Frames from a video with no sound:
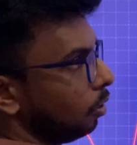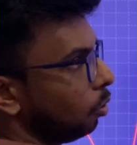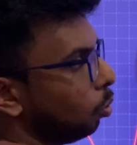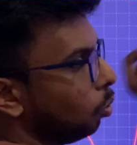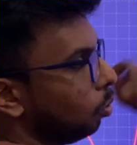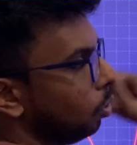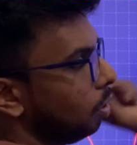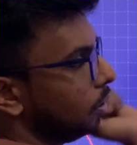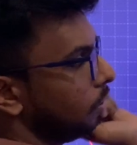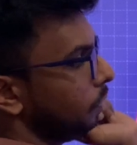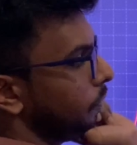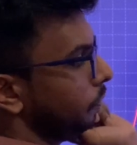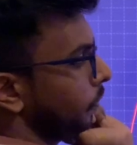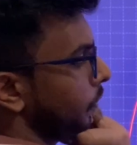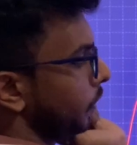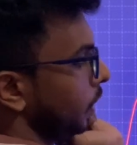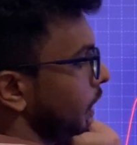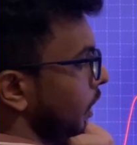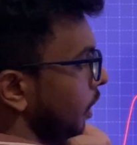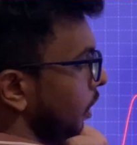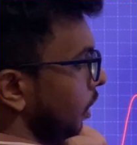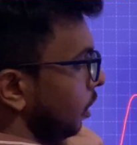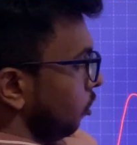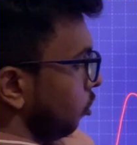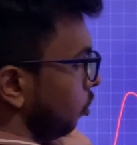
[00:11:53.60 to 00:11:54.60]
hole.
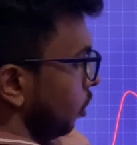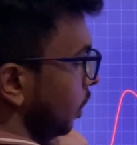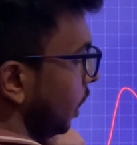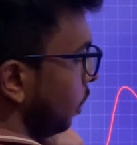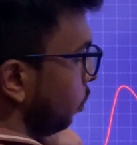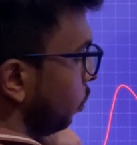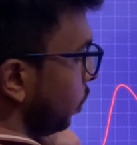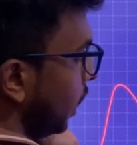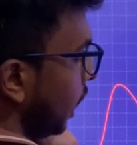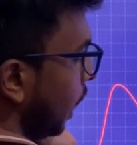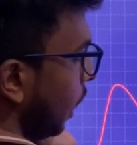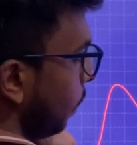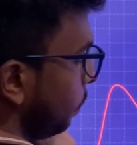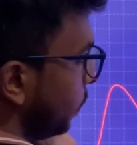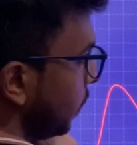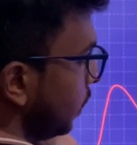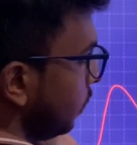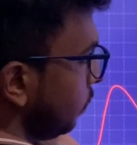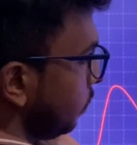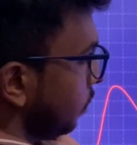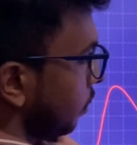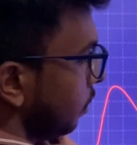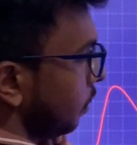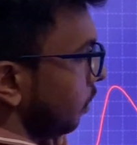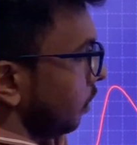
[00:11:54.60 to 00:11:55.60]
So then what
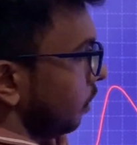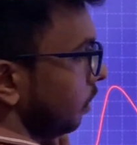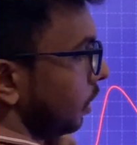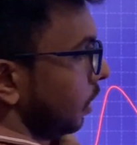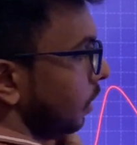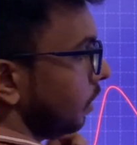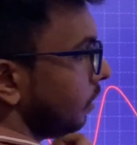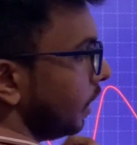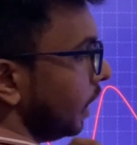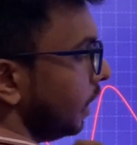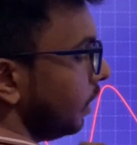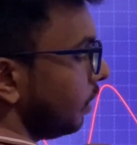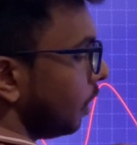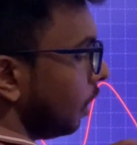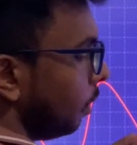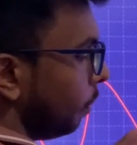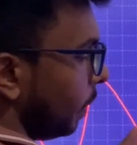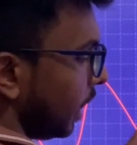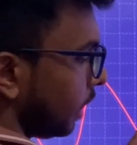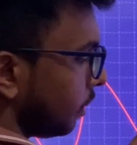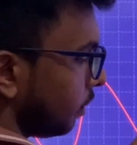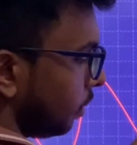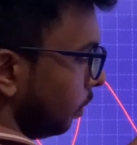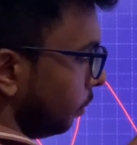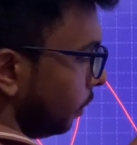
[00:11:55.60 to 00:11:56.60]
happens? The central
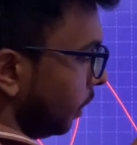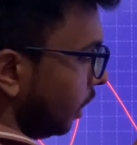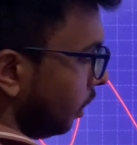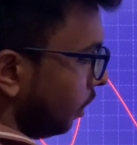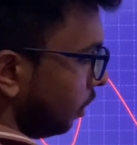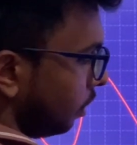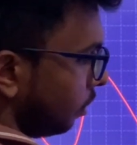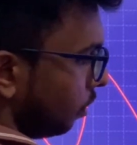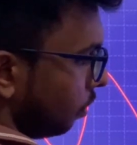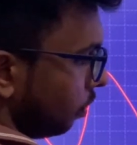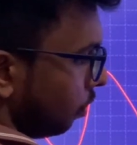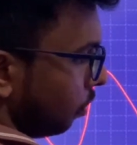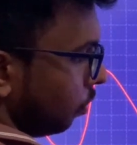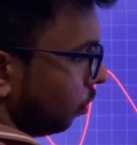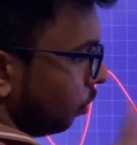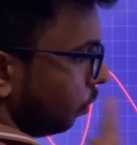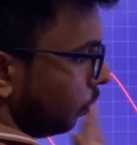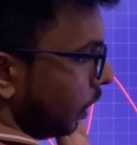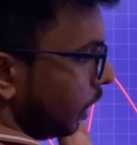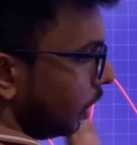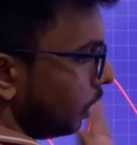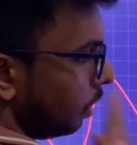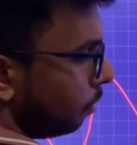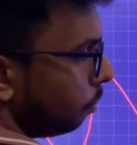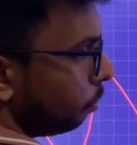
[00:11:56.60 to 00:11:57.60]
maxima
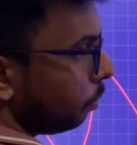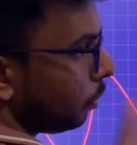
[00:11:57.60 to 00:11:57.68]
will